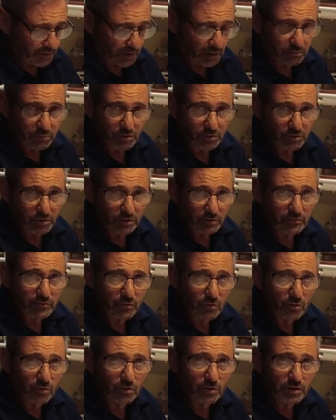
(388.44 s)
WD-40
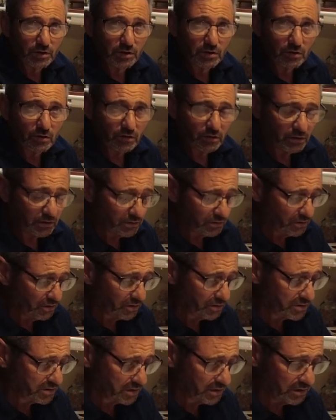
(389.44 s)
or
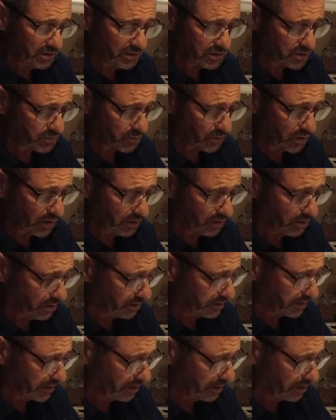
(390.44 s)
Inox, any spray like